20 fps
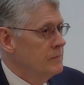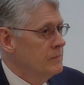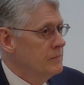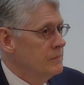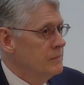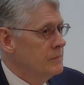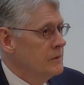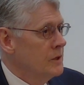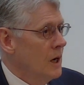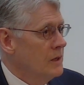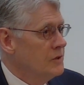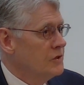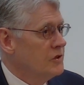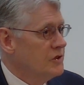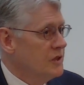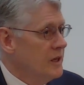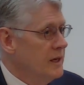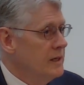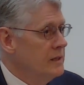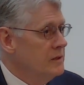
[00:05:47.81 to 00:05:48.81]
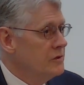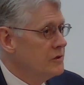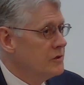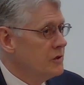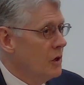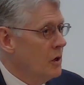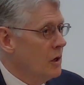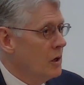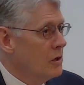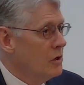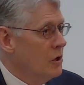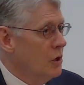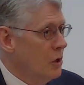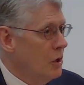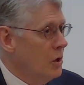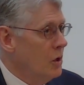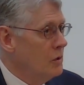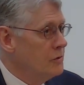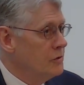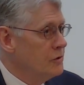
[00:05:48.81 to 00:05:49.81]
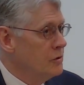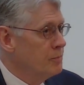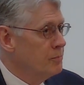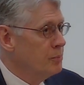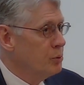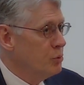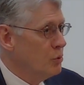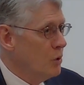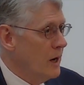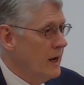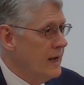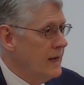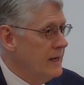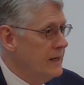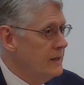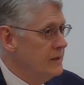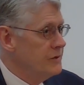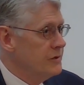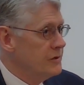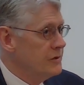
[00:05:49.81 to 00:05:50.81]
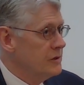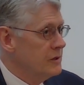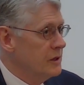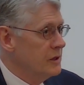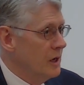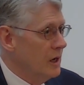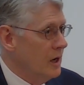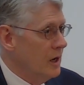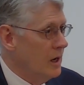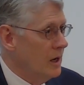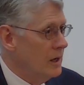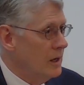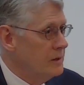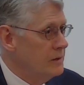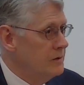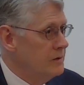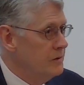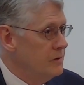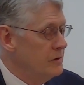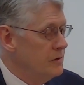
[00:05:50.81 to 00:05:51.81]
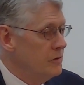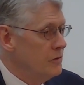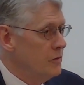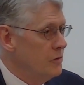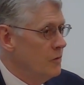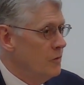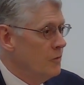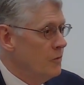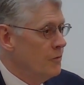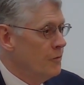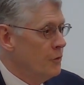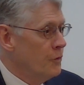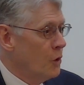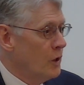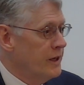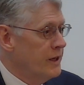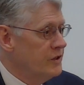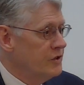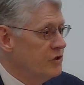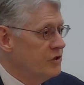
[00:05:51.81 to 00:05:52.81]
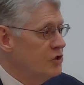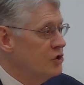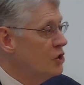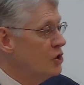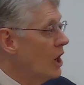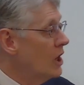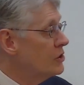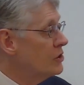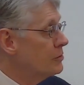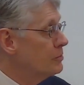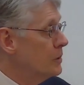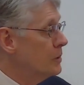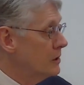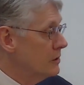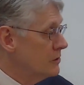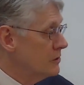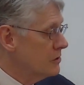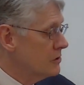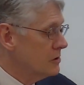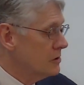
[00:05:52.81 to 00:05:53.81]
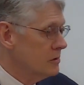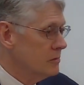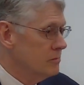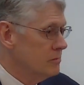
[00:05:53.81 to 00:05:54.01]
God's saints are called to praise God for his judgments,